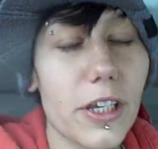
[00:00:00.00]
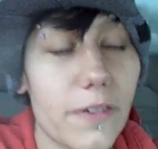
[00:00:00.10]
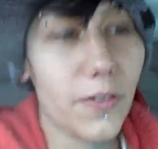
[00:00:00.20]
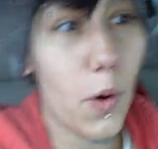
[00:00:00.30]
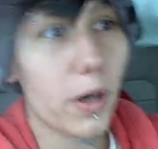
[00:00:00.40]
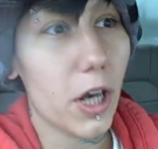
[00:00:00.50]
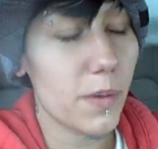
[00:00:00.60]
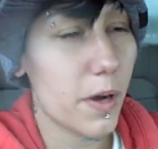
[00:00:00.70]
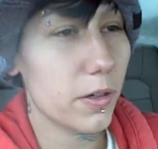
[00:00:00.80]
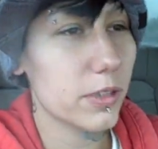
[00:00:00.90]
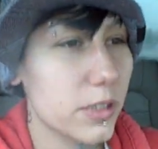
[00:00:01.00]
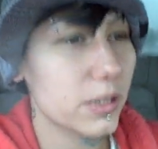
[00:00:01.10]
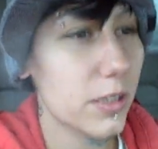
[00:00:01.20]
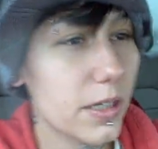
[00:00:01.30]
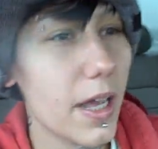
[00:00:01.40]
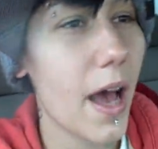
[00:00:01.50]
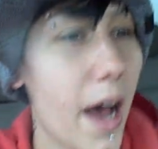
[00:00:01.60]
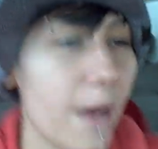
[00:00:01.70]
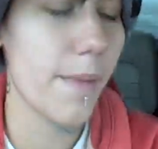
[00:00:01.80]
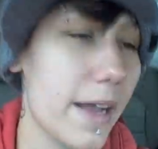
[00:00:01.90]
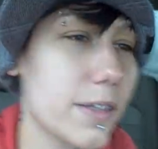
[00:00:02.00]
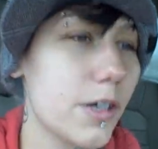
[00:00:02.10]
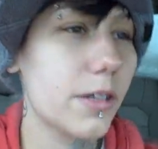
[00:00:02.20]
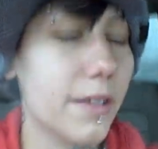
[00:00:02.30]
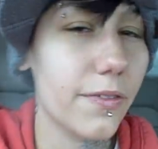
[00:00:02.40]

like four almost. Um, I totally,